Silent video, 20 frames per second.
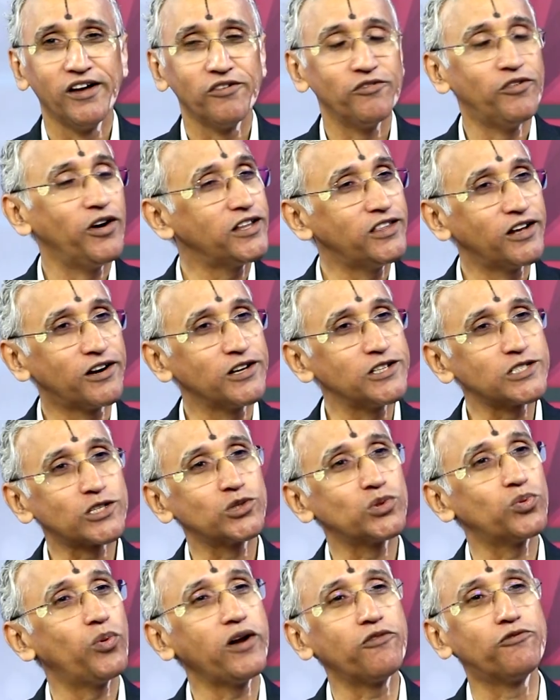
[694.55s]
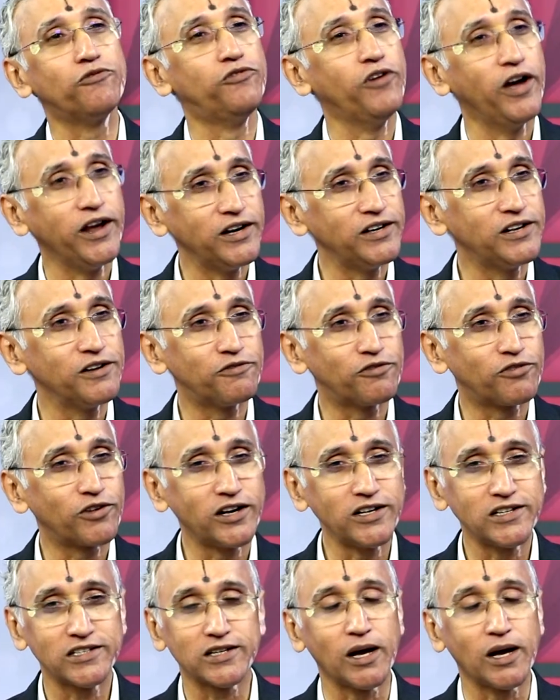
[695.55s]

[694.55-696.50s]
where the risks were very different,